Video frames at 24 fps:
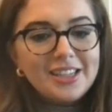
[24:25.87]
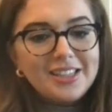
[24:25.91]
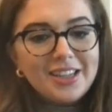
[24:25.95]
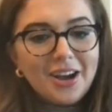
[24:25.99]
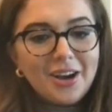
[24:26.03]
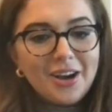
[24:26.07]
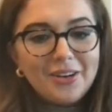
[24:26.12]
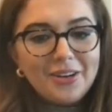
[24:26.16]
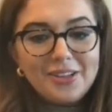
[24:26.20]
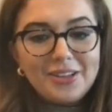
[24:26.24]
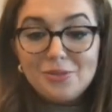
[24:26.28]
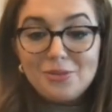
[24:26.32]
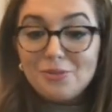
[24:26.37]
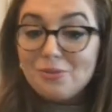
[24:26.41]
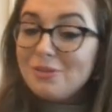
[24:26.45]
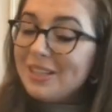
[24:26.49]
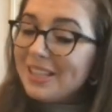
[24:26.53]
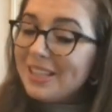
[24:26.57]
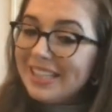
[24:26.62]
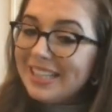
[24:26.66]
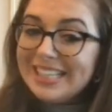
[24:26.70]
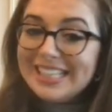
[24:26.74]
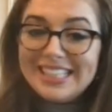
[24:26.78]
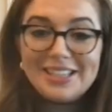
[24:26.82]
So it's
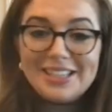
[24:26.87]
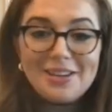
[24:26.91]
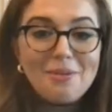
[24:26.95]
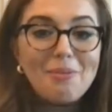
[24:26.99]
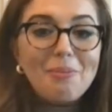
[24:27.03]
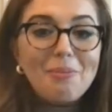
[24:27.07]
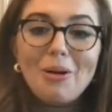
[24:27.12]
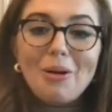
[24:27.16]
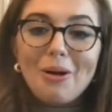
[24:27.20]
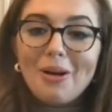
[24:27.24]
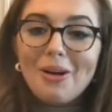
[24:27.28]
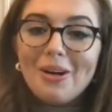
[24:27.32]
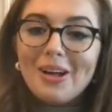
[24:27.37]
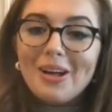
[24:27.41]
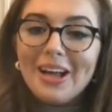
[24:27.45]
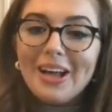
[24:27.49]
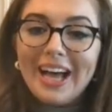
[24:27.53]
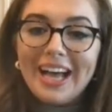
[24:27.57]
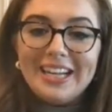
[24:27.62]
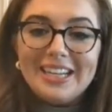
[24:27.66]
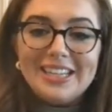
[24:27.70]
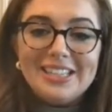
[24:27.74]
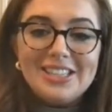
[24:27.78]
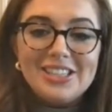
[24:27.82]
really simple,
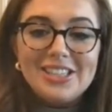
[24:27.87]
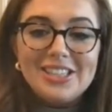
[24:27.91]
and it's